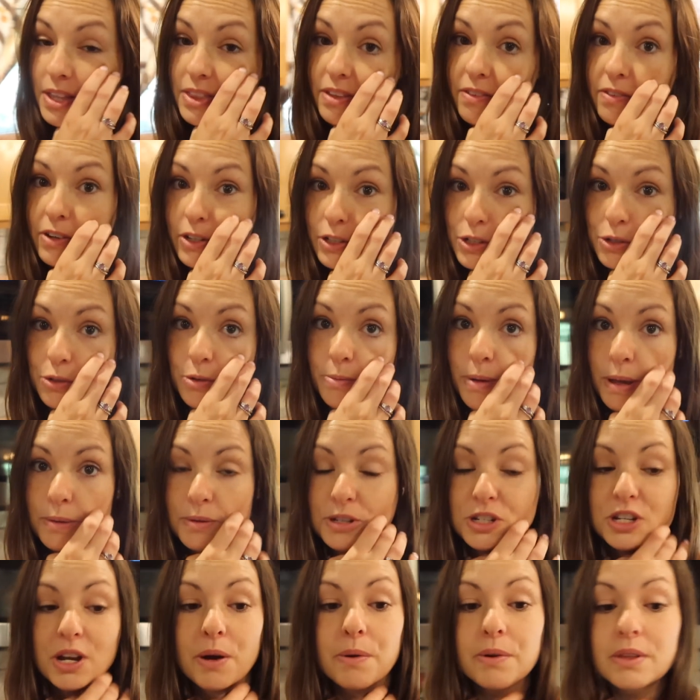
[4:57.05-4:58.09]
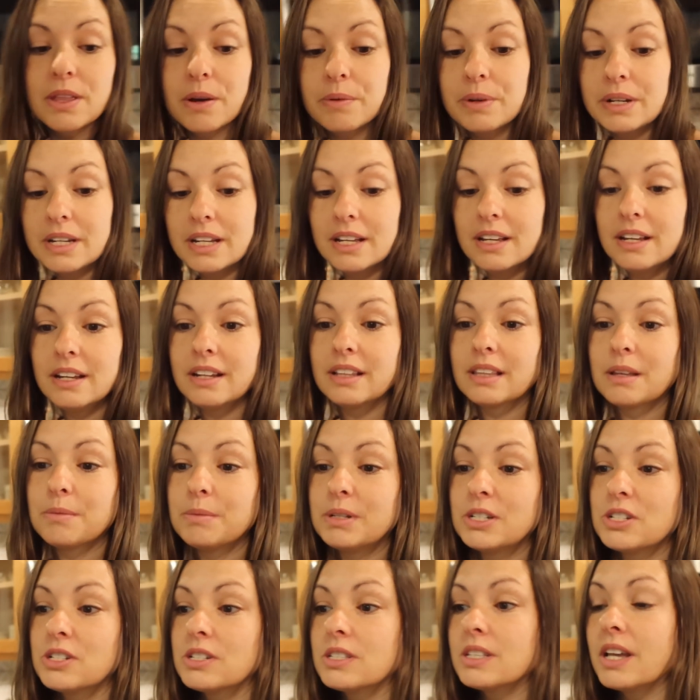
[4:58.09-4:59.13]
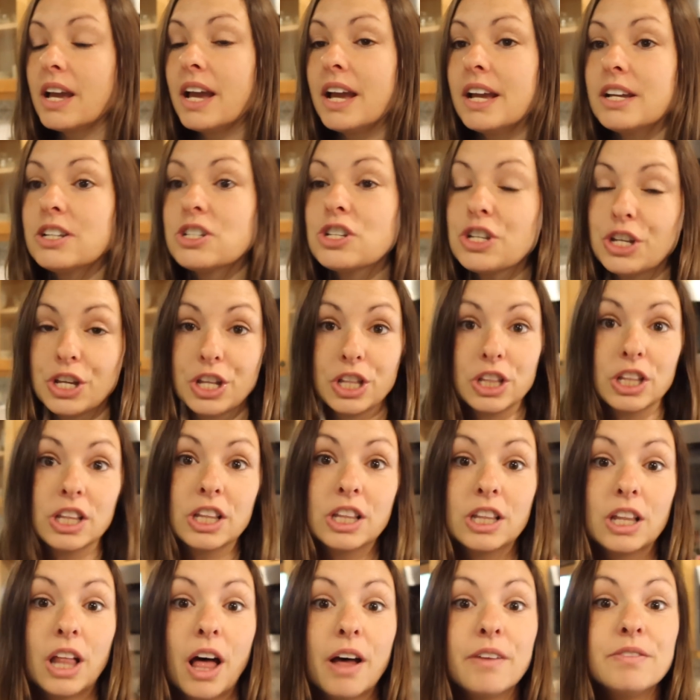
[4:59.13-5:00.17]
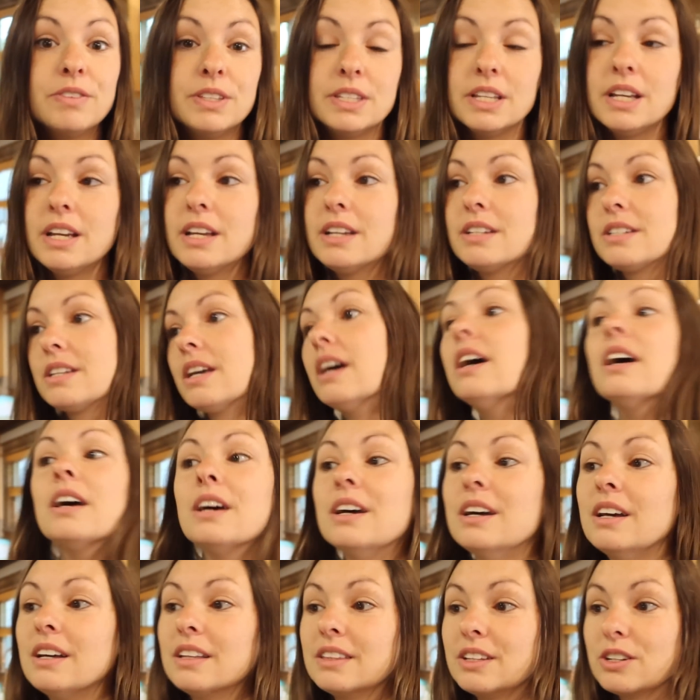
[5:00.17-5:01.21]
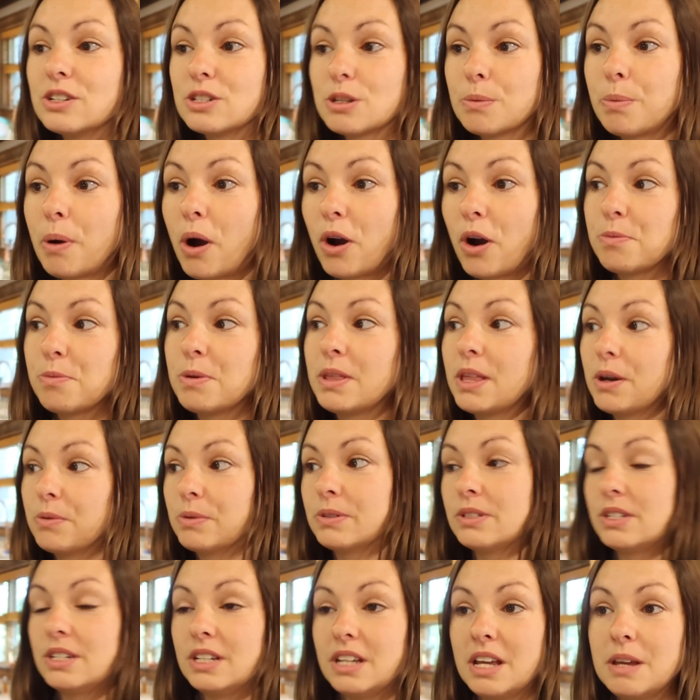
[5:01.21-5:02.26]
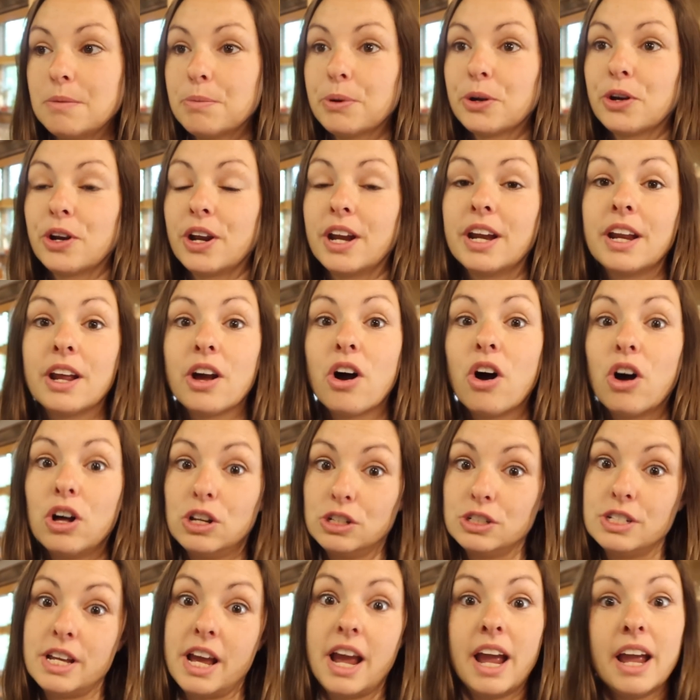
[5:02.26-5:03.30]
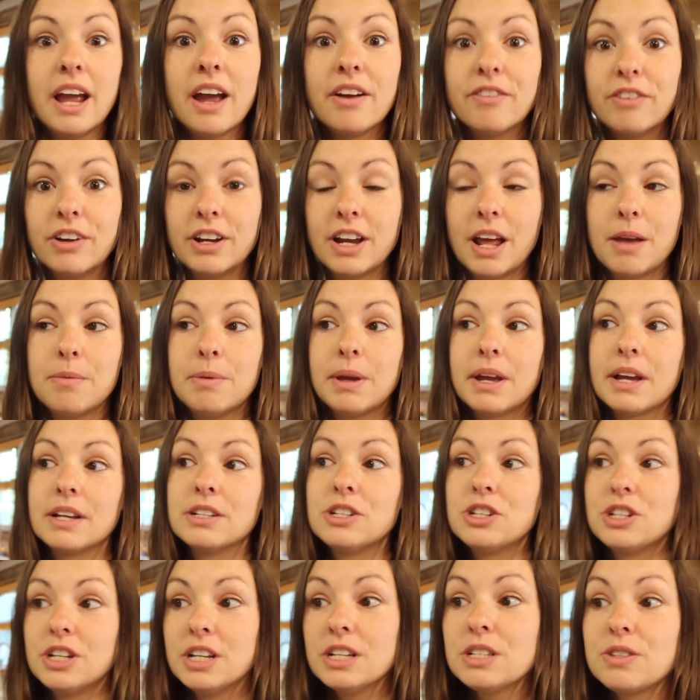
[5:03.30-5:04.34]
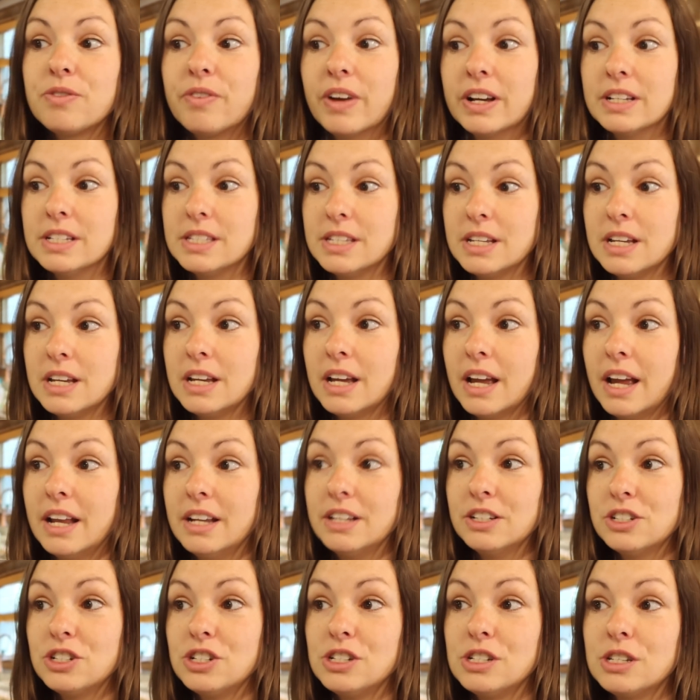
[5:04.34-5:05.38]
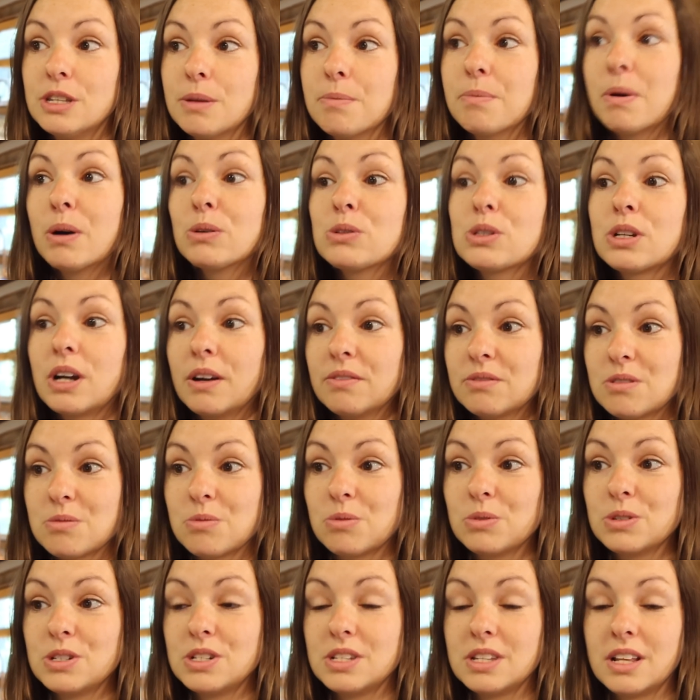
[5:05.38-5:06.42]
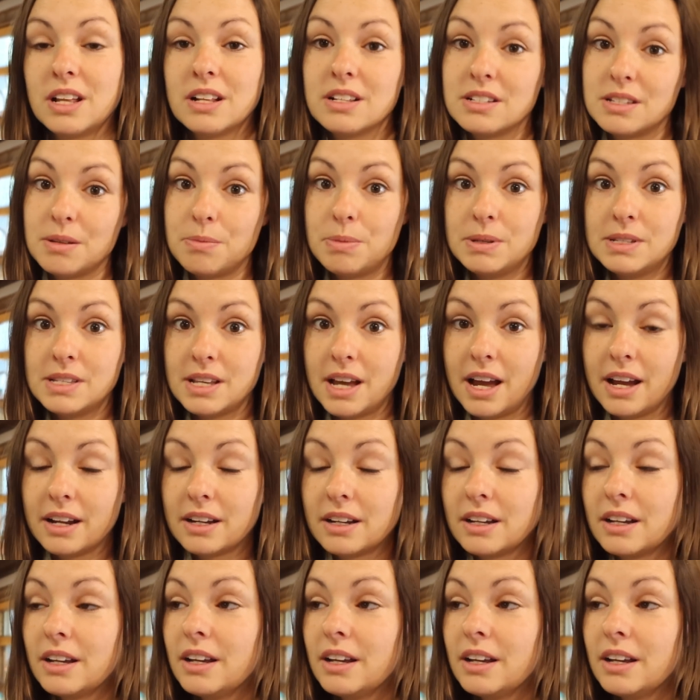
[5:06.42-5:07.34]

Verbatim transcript: at the virtual baby shower that we did, and let me just say, she loves it. There's a of me that wants to keep her in it all day, every day, because she is fussy and she's the most comfortable when she's not in a zippy sack.